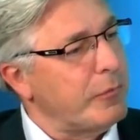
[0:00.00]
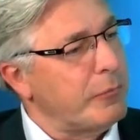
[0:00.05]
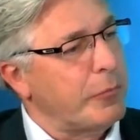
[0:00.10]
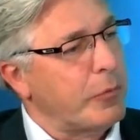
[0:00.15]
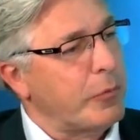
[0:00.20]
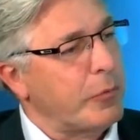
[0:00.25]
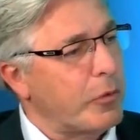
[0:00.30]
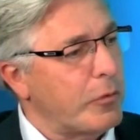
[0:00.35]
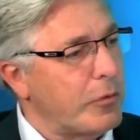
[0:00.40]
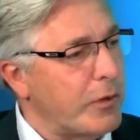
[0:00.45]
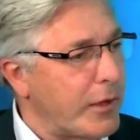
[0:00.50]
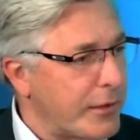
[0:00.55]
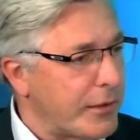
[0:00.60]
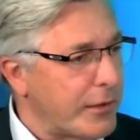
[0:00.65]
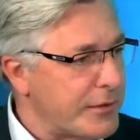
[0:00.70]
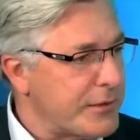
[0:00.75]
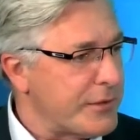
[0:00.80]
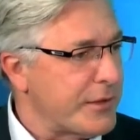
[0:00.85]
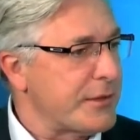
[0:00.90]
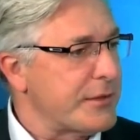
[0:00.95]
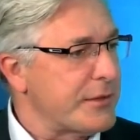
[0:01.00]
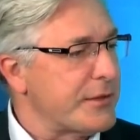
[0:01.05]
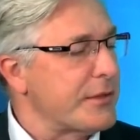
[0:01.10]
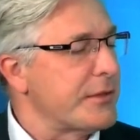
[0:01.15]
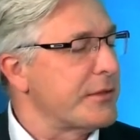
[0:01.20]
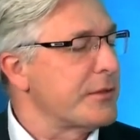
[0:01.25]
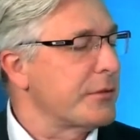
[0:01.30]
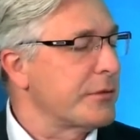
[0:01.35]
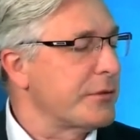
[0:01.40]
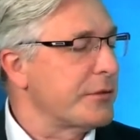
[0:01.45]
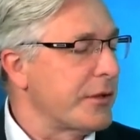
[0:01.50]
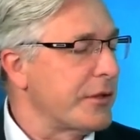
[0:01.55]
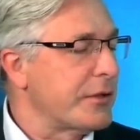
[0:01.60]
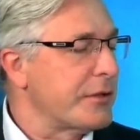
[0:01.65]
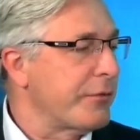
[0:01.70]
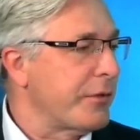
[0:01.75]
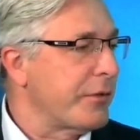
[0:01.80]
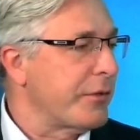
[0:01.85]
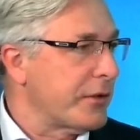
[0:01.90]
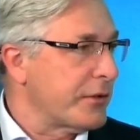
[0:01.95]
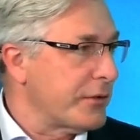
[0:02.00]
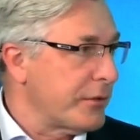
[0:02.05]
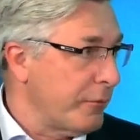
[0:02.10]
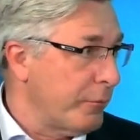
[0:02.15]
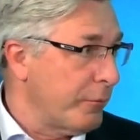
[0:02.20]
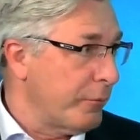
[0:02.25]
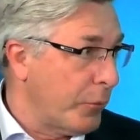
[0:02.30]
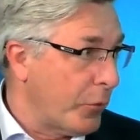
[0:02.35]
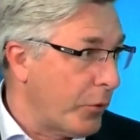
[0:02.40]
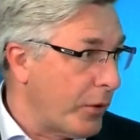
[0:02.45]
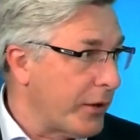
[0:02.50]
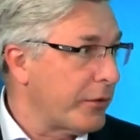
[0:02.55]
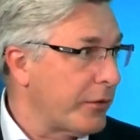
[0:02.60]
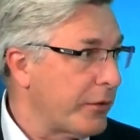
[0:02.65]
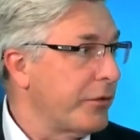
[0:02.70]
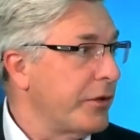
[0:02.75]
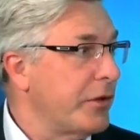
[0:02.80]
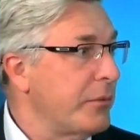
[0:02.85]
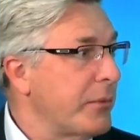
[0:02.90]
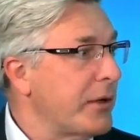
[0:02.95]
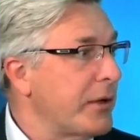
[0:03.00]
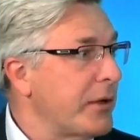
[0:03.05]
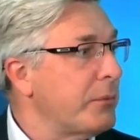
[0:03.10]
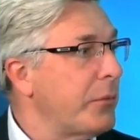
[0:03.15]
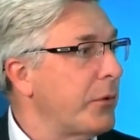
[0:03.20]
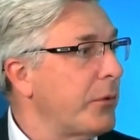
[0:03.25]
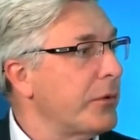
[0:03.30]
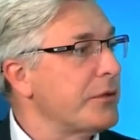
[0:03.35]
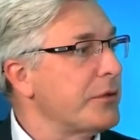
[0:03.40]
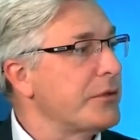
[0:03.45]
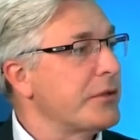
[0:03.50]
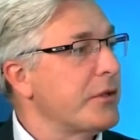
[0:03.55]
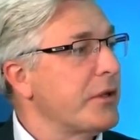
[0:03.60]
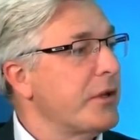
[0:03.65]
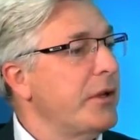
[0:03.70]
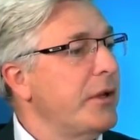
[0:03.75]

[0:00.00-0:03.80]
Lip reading: for like sexes or things, more like female parts.